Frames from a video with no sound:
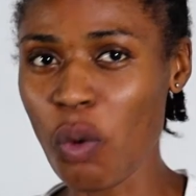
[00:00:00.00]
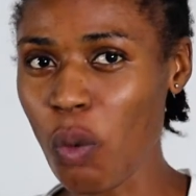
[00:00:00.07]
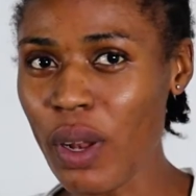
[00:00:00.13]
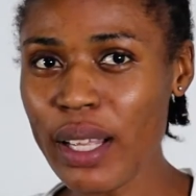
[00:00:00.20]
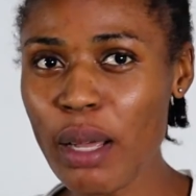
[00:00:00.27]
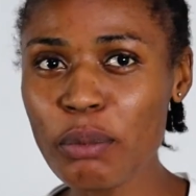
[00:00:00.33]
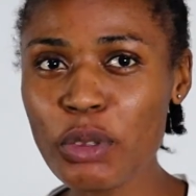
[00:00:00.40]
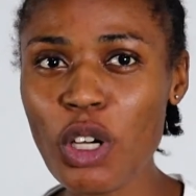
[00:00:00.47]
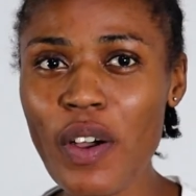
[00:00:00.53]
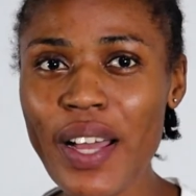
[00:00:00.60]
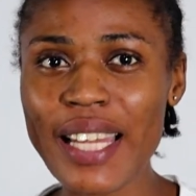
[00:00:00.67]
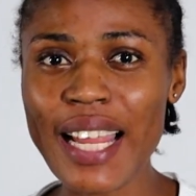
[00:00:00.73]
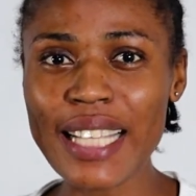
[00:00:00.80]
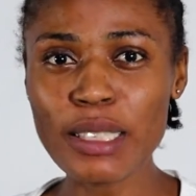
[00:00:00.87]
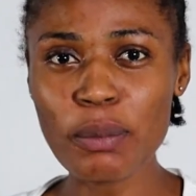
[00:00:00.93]
Welcome to
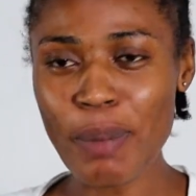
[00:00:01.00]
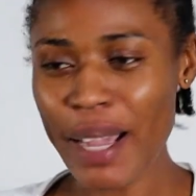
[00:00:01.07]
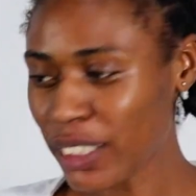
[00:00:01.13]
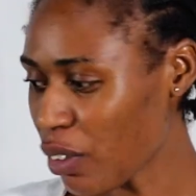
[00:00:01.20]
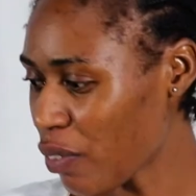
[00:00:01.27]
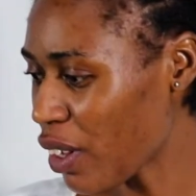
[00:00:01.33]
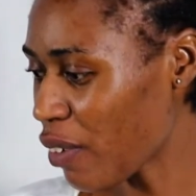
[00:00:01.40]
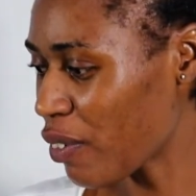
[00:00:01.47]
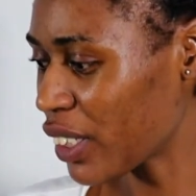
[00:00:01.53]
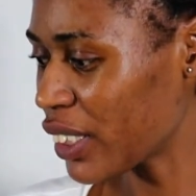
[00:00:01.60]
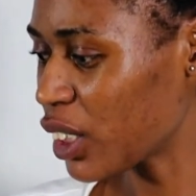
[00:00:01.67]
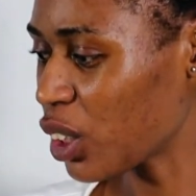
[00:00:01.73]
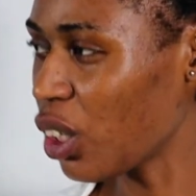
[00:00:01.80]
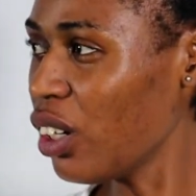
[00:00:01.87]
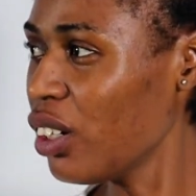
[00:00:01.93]
our last part of the
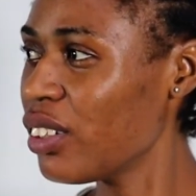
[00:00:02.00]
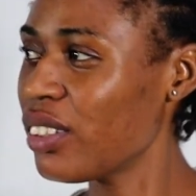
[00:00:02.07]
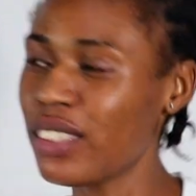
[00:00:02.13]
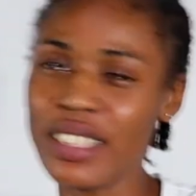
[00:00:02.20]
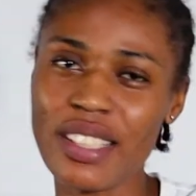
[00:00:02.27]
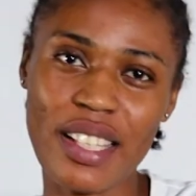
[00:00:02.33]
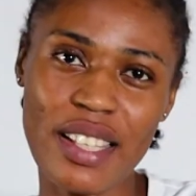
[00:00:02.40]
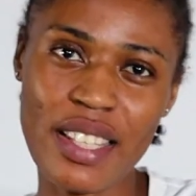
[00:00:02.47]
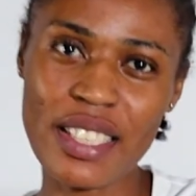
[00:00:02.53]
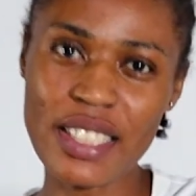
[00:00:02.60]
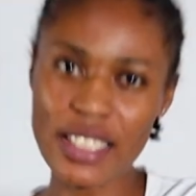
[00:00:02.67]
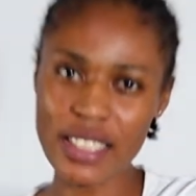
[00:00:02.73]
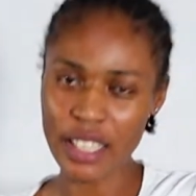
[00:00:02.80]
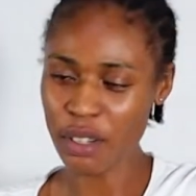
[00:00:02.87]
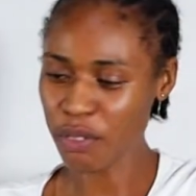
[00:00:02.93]
video.
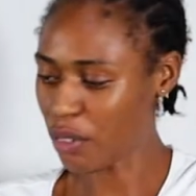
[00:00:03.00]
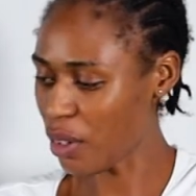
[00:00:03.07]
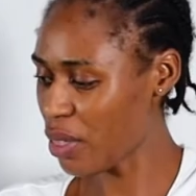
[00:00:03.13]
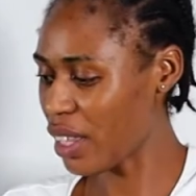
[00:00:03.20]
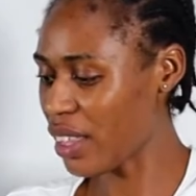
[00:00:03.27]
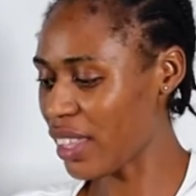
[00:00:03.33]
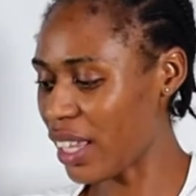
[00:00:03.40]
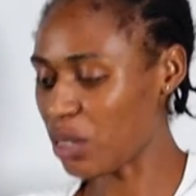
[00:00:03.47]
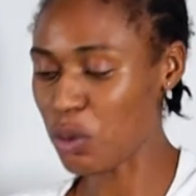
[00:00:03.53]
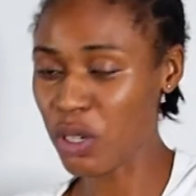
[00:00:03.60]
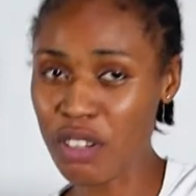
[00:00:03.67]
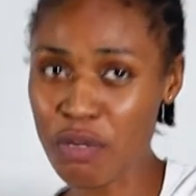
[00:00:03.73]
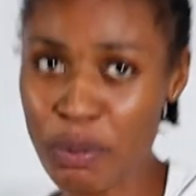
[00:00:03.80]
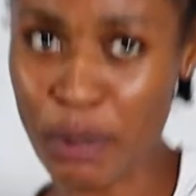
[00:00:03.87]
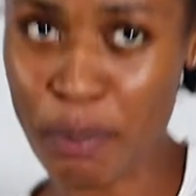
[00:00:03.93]
This is everything that we have